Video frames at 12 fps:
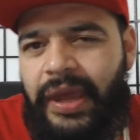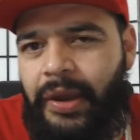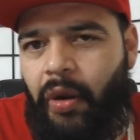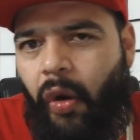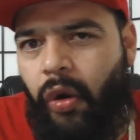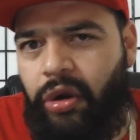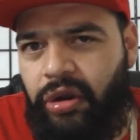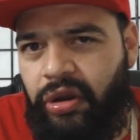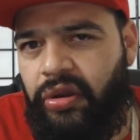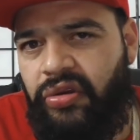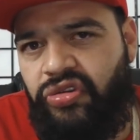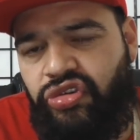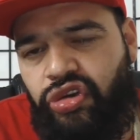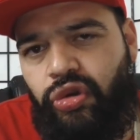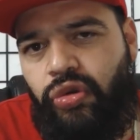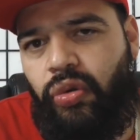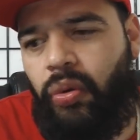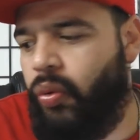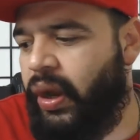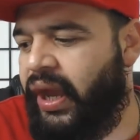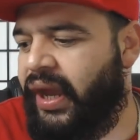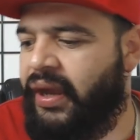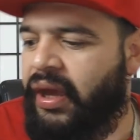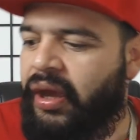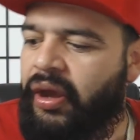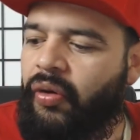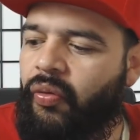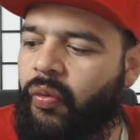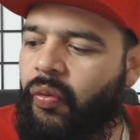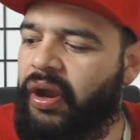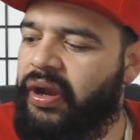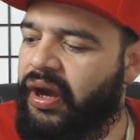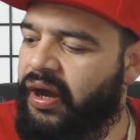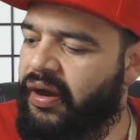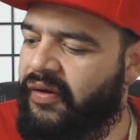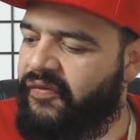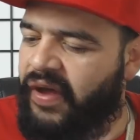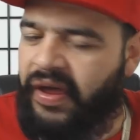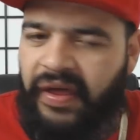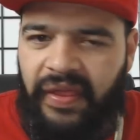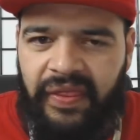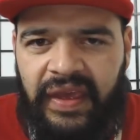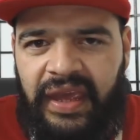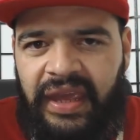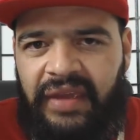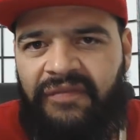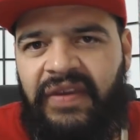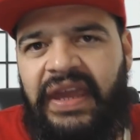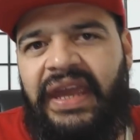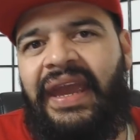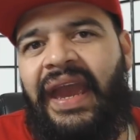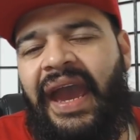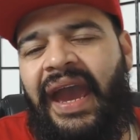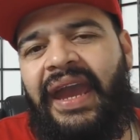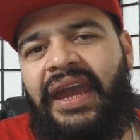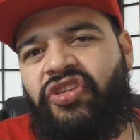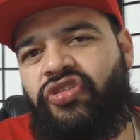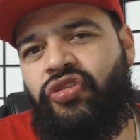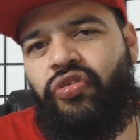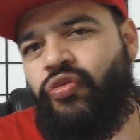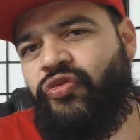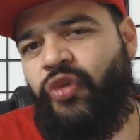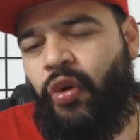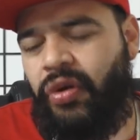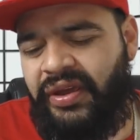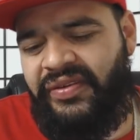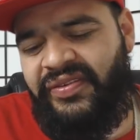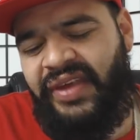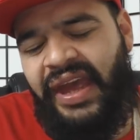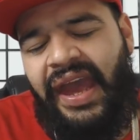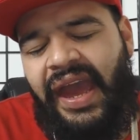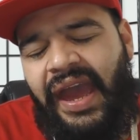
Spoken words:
in order to win one of the VIA240s,